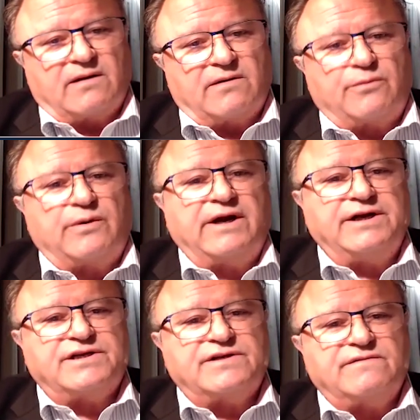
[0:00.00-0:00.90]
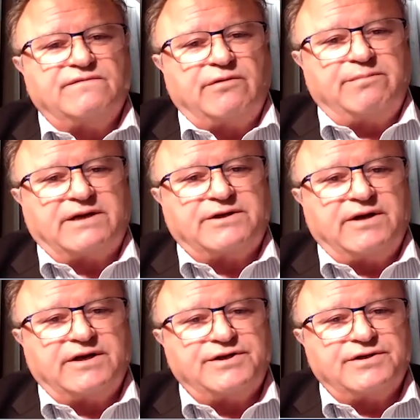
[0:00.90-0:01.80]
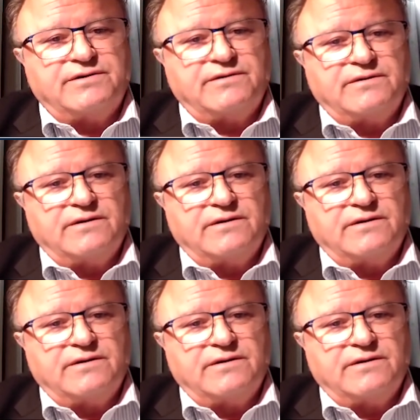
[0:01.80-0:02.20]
arranged for repatriation.